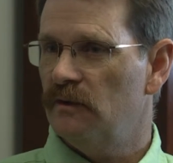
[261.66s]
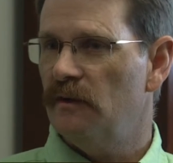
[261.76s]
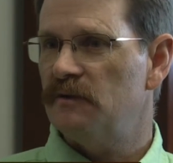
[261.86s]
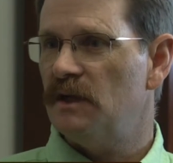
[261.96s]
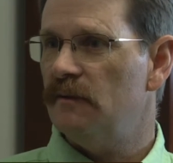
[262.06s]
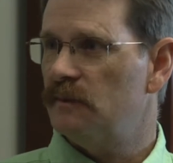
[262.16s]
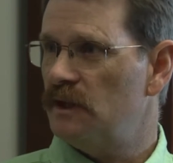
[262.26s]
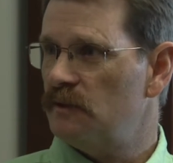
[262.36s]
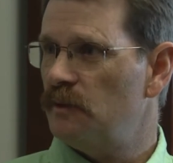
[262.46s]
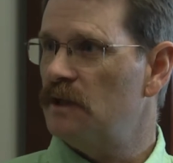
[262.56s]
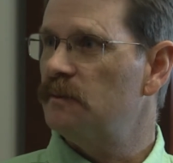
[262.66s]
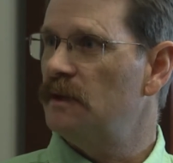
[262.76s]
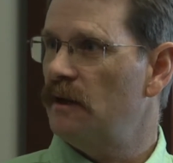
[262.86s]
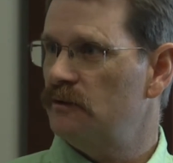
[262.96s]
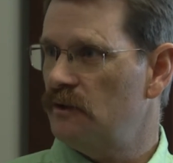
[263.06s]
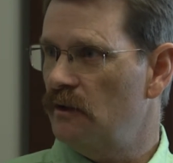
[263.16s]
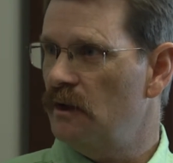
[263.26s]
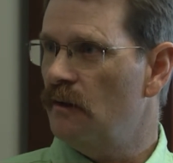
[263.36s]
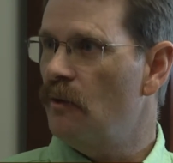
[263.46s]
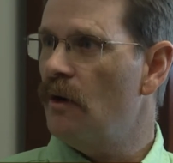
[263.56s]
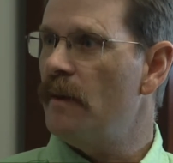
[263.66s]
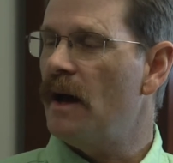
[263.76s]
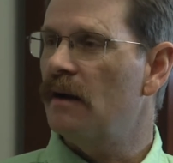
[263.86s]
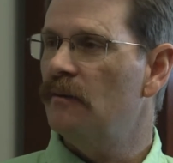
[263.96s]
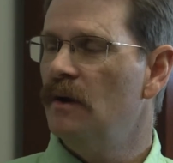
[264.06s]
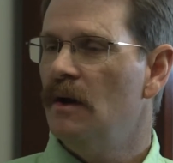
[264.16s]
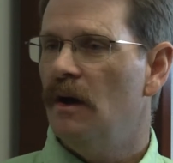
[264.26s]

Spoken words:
they've seen them in test plots, but now they're starting to hear more about them.